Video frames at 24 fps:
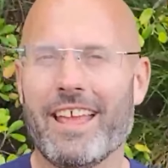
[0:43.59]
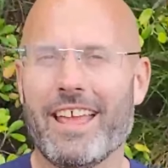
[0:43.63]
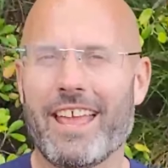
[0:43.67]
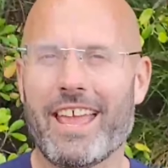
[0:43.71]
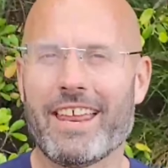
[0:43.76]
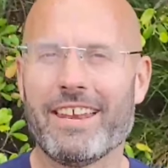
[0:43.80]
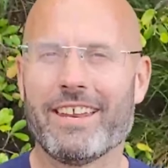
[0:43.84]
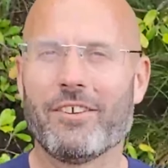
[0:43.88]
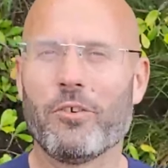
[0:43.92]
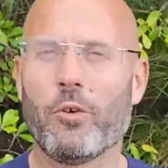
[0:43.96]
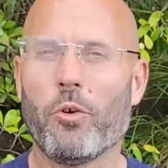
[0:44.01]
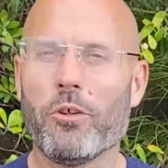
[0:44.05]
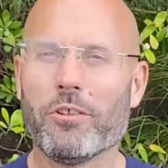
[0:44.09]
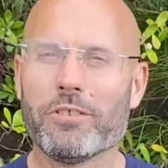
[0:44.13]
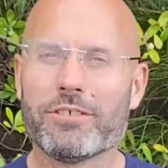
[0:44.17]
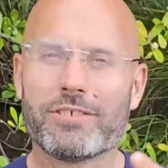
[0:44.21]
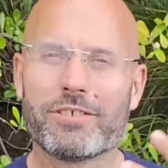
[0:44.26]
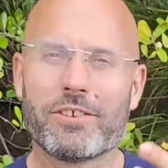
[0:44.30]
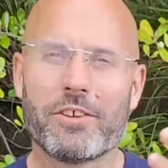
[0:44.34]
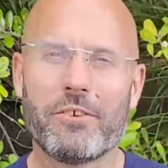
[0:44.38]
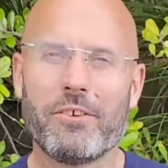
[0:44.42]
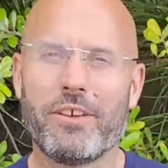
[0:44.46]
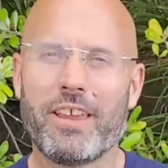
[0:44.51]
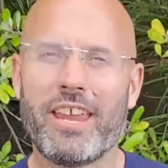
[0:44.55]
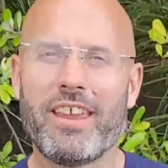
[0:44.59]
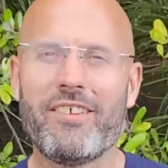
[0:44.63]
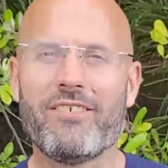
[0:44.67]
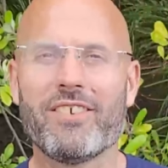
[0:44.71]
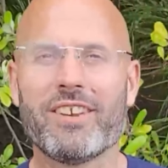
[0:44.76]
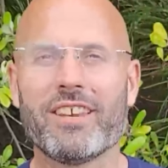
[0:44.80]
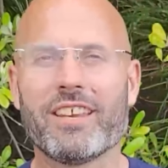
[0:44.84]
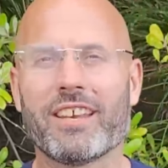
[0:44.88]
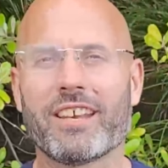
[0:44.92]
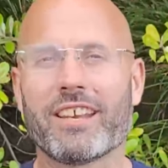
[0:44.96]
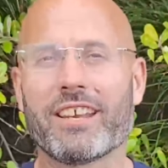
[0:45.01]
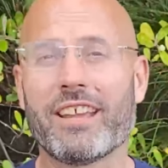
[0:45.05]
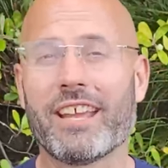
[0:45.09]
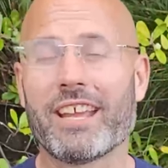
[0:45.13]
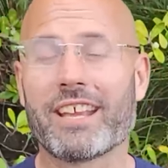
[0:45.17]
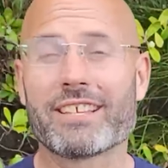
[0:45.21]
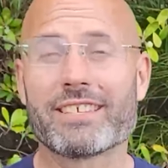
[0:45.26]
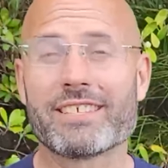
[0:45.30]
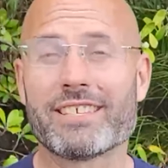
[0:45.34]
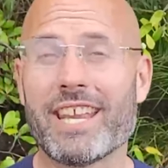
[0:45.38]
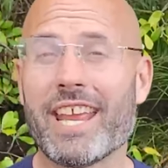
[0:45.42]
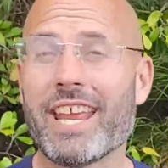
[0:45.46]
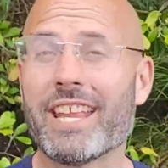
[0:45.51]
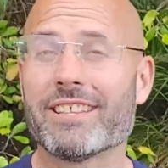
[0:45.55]
And it also even
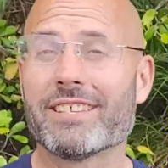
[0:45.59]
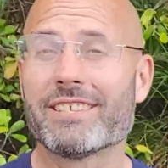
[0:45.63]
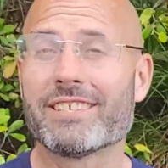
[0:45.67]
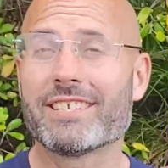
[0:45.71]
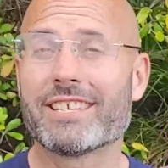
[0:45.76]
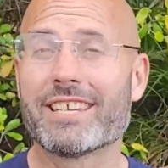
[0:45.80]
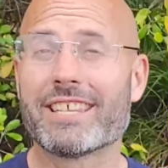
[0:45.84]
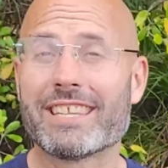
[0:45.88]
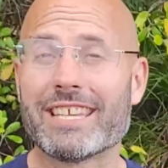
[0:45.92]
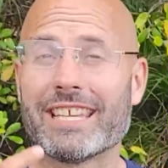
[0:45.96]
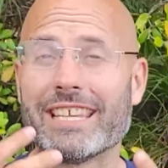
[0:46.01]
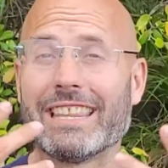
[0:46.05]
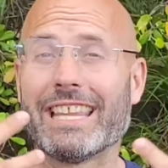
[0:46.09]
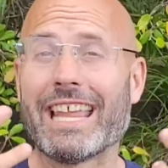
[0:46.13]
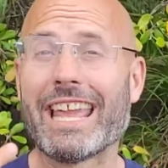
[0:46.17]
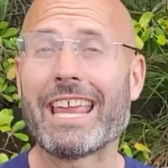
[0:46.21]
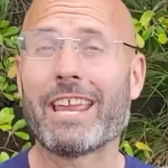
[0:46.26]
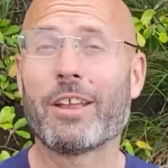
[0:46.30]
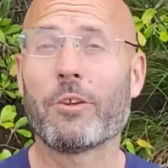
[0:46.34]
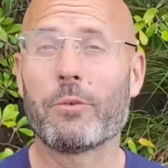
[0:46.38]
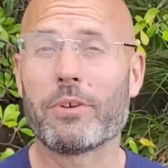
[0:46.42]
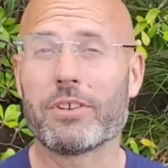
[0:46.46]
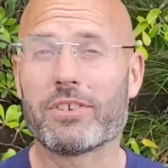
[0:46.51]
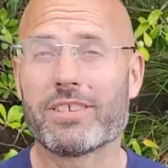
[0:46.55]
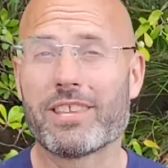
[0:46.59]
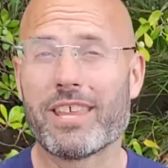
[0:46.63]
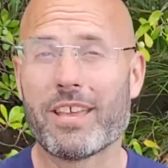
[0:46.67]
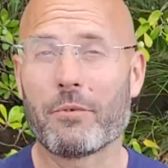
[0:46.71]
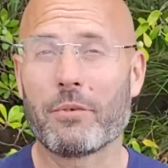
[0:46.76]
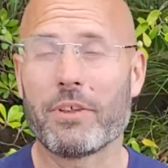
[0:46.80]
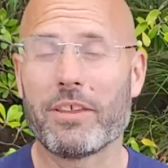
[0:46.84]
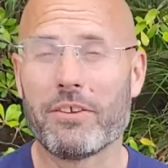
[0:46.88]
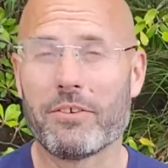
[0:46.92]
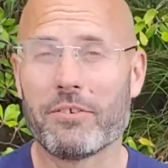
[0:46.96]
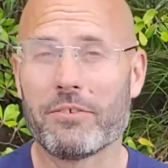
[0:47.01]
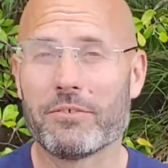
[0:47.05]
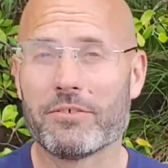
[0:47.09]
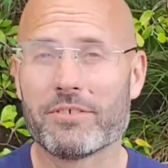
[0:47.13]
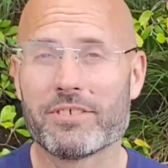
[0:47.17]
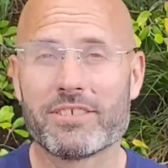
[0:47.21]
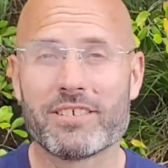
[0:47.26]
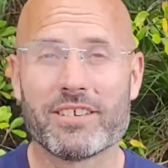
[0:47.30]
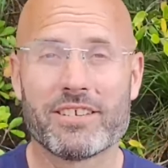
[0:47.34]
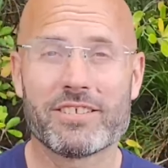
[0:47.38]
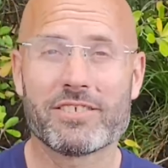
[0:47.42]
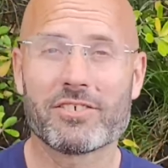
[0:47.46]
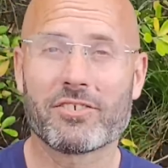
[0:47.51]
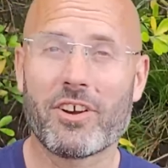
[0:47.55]
extends to the language that we use
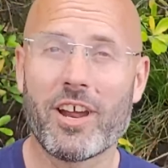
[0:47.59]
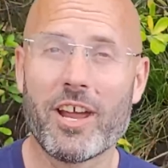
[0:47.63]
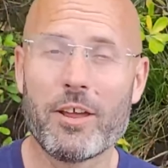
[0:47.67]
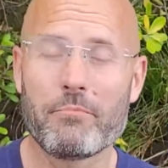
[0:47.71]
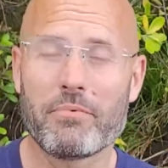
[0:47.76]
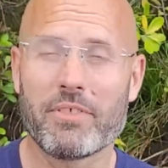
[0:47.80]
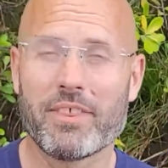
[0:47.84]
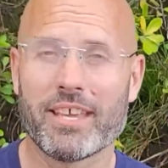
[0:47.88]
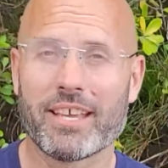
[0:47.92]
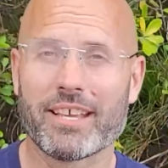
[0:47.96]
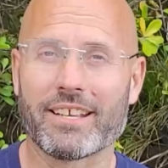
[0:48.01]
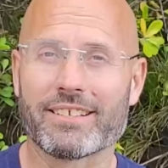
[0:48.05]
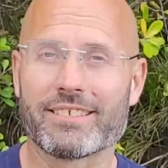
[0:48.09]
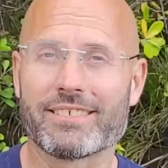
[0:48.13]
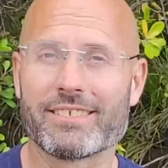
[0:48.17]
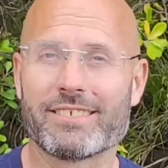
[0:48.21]
to describe things.